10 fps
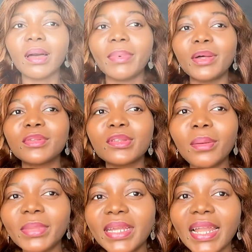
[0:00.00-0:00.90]
about
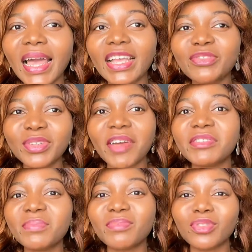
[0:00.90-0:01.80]
something I should have
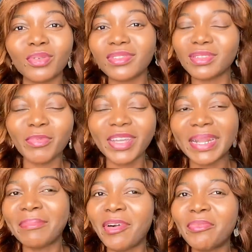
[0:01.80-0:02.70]
spoken
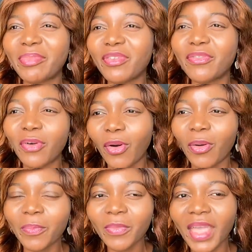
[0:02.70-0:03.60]
about
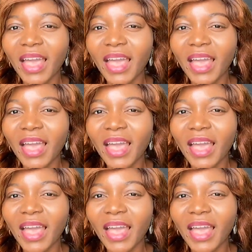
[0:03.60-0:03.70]
before